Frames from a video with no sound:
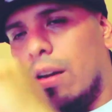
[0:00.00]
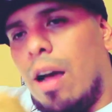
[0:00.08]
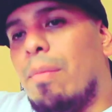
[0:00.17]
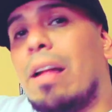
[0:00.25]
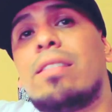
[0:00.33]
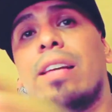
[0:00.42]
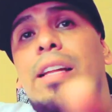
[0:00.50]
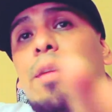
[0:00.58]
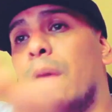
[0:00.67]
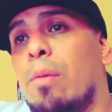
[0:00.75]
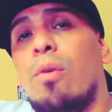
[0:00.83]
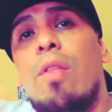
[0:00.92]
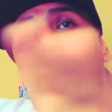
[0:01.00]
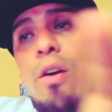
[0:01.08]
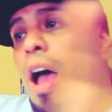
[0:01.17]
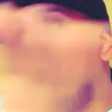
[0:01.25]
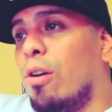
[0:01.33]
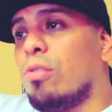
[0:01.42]
I'm not saying that people that
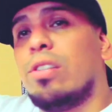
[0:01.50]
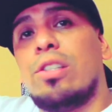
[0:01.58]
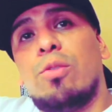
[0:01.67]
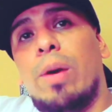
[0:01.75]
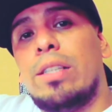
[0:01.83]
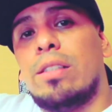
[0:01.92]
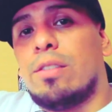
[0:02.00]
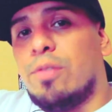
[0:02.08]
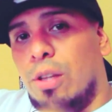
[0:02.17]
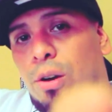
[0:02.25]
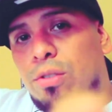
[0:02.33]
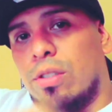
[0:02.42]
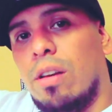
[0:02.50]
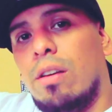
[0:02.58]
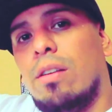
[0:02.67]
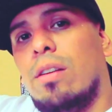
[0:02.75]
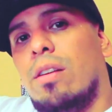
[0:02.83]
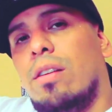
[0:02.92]
have those situations, for those,
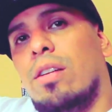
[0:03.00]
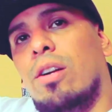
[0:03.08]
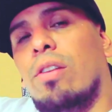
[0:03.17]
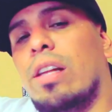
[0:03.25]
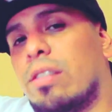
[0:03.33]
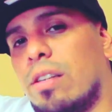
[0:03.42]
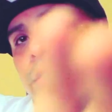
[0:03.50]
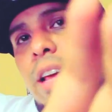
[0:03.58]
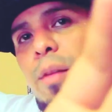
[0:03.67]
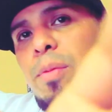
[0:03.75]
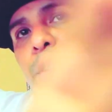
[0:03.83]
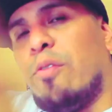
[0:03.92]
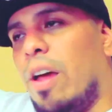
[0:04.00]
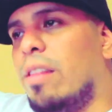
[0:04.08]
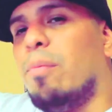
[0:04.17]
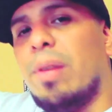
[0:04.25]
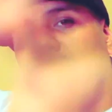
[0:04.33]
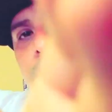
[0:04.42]
you know, listeners that'll be
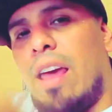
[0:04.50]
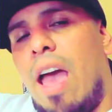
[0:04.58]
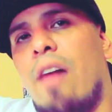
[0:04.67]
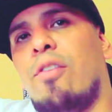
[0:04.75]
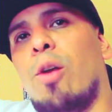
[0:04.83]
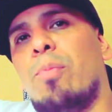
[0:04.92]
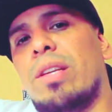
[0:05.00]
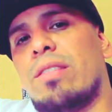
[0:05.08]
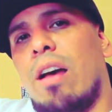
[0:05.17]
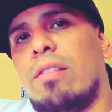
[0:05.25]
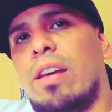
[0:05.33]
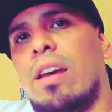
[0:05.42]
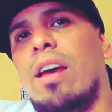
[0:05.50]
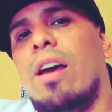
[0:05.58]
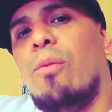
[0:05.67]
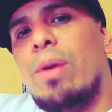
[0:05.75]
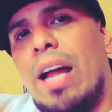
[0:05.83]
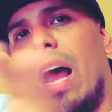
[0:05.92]
offended because they have herpes out there.
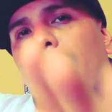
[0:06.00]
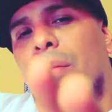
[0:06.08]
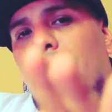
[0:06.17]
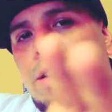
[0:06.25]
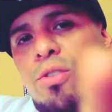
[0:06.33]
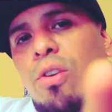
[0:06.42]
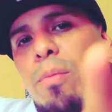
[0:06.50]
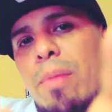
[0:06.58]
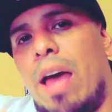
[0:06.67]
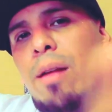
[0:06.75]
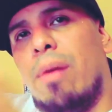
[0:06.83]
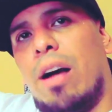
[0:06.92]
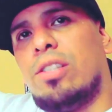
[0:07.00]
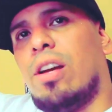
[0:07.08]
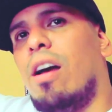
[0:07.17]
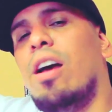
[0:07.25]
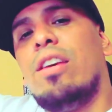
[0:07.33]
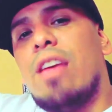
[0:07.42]
I'm not talking bad about
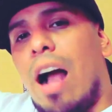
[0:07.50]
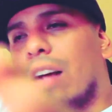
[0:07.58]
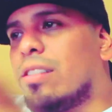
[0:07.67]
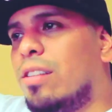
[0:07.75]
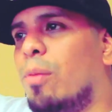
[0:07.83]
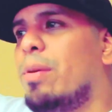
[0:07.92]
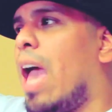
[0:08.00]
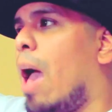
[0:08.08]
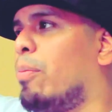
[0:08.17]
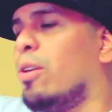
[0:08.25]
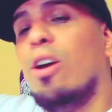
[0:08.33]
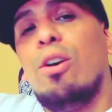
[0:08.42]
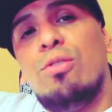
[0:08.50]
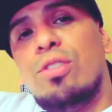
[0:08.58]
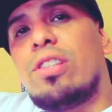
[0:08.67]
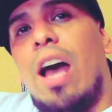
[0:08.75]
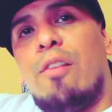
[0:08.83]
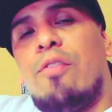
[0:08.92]
y'all. Y'all can still be happy. You
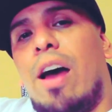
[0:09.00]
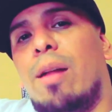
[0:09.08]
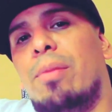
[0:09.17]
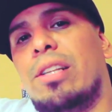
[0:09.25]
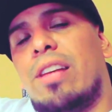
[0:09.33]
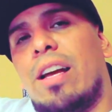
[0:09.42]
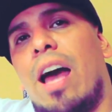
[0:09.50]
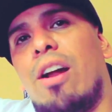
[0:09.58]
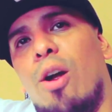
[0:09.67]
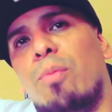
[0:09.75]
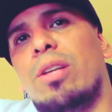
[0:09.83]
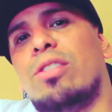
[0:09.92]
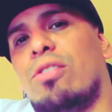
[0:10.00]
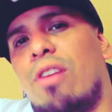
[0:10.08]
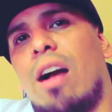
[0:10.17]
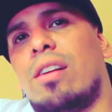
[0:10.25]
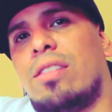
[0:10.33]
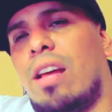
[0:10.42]
just gotta find a bitch that got herpes so
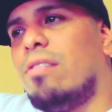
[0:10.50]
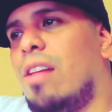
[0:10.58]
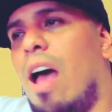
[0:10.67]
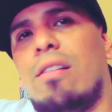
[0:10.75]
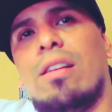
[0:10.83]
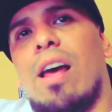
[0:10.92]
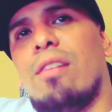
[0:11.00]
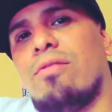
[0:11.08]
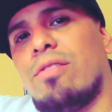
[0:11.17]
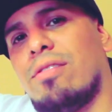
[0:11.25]
y'all can settle down in life.